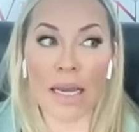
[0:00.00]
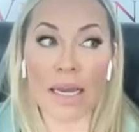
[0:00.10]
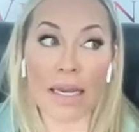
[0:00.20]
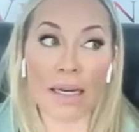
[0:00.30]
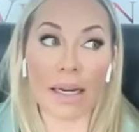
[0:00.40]

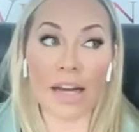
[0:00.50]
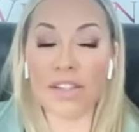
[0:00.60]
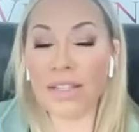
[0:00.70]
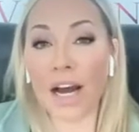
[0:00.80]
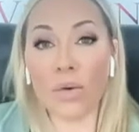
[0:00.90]
And I
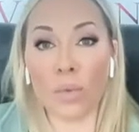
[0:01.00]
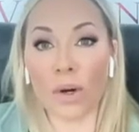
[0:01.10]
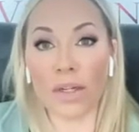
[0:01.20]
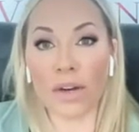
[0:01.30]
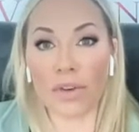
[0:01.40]
just
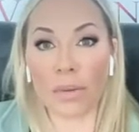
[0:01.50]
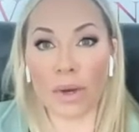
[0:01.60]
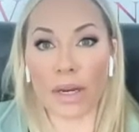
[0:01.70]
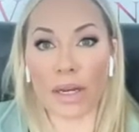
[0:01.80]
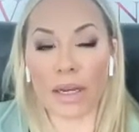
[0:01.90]
outworked
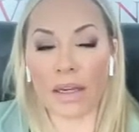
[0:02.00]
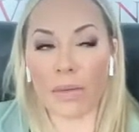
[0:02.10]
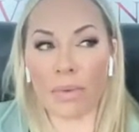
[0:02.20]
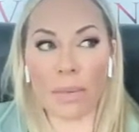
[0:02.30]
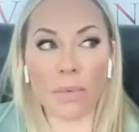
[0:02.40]

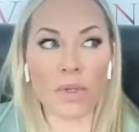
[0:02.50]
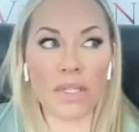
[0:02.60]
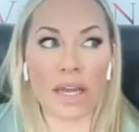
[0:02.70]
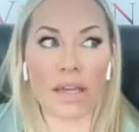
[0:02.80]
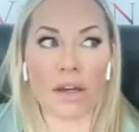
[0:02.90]
everybody. People would
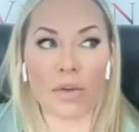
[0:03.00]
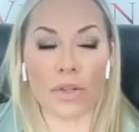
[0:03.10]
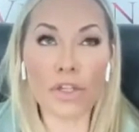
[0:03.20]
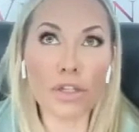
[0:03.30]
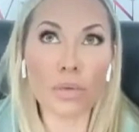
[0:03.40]
say,
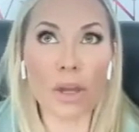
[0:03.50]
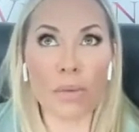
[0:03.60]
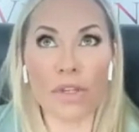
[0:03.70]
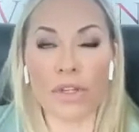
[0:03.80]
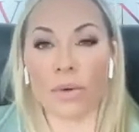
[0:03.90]
this is the way
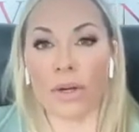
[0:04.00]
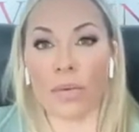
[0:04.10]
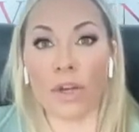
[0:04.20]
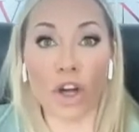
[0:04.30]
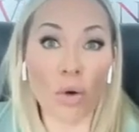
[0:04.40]
we do it.
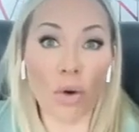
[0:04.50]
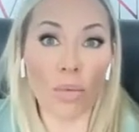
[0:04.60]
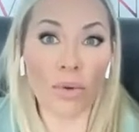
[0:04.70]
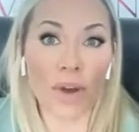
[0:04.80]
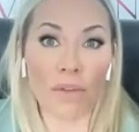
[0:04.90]
And we go
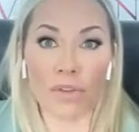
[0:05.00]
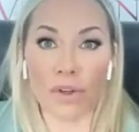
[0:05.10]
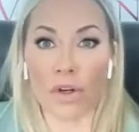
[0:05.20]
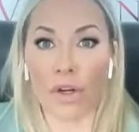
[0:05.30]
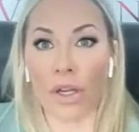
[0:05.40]
home at
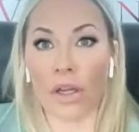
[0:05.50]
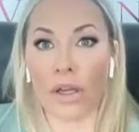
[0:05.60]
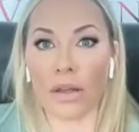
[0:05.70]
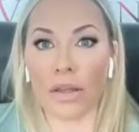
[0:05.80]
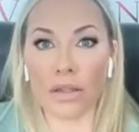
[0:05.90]
5:30,
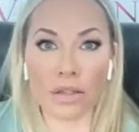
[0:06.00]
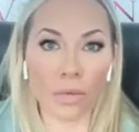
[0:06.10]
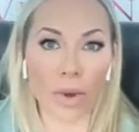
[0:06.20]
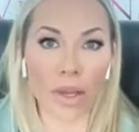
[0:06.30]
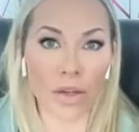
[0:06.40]
and this is the
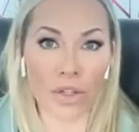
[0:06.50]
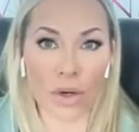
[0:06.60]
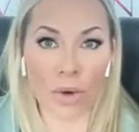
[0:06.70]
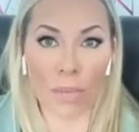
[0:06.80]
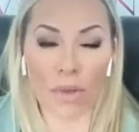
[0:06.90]
way you
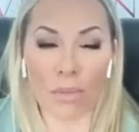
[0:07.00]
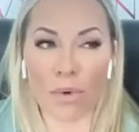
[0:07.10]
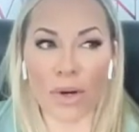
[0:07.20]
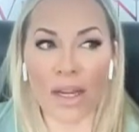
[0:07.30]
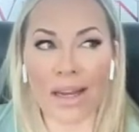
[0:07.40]
show up in the
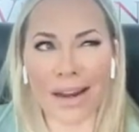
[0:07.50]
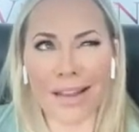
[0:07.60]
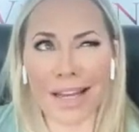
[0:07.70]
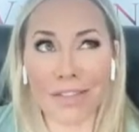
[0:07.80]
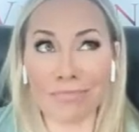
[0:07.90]
morning. And I
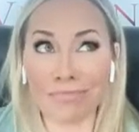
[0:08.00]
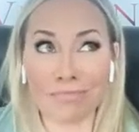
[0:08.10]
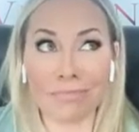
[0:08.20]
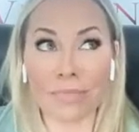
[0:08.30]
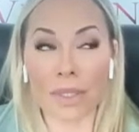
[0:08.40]
thought,
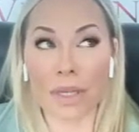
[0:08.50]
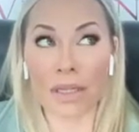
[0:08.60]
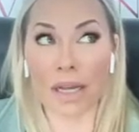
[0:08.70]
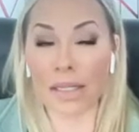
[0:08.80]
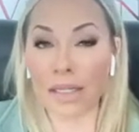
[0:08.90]

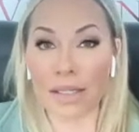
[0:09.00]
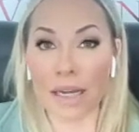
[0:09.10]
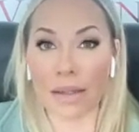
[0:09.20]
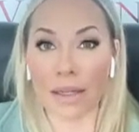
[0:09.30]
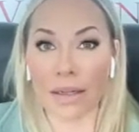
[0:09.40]
that doesn't
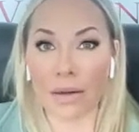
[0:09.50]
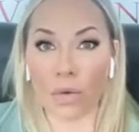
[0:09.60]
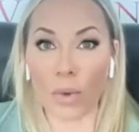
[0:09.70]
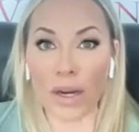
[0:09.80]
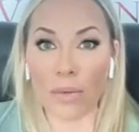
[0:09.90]
sound like a
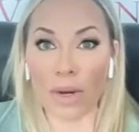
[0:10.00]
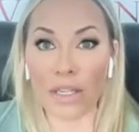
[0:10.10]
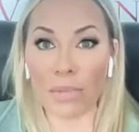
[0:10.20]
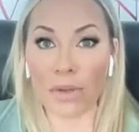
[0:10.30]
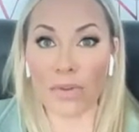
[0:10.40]
winning
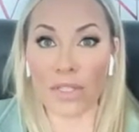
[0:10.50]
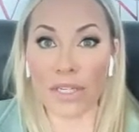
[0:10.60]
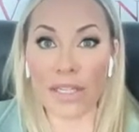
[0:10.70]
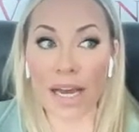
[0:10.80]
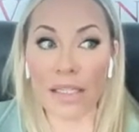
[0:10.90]
recipe for
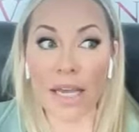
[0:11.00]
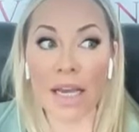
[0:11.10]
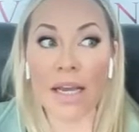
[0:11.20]
success.